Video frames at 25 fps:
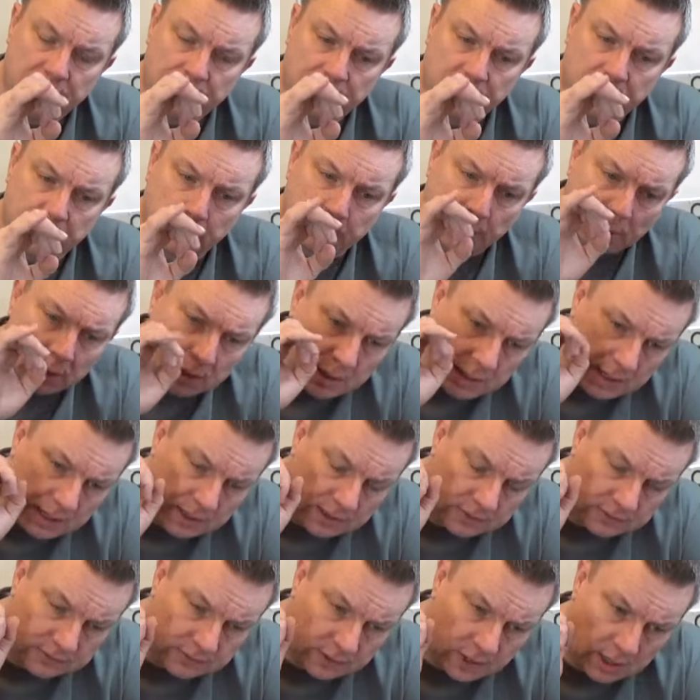the bullet
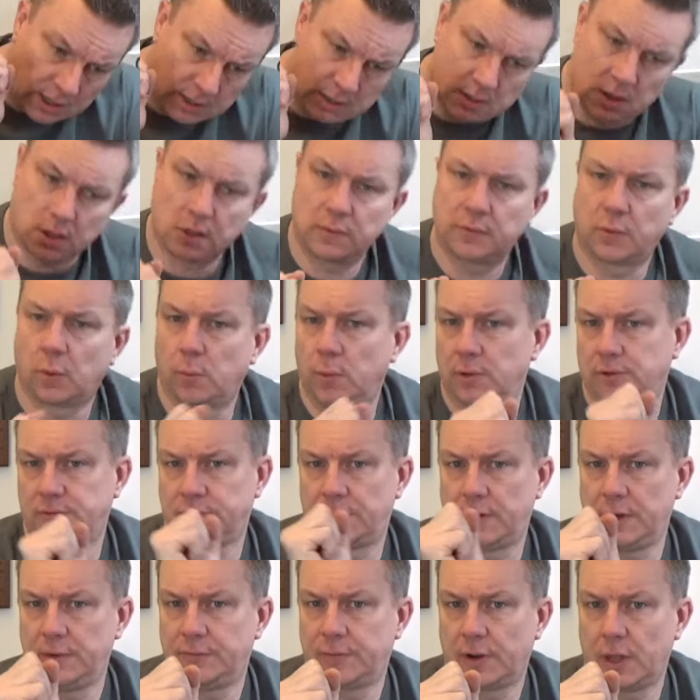is like kind of almost
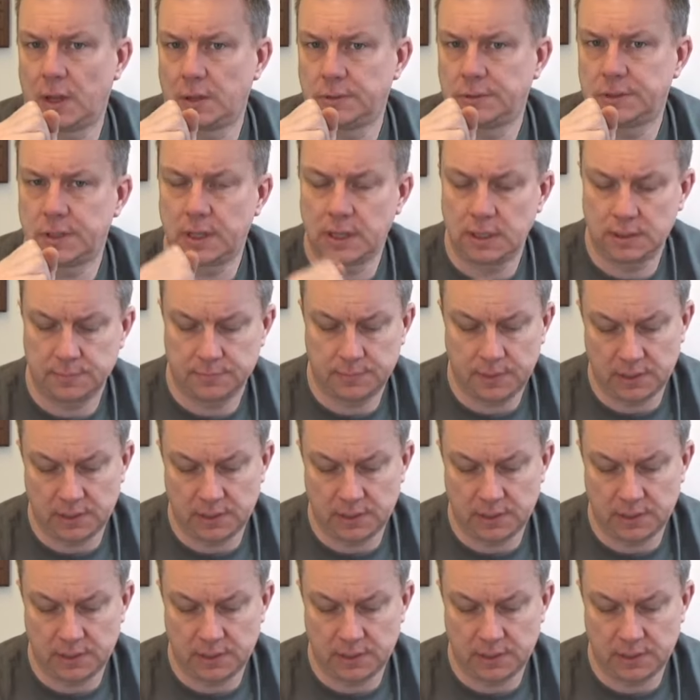free floating.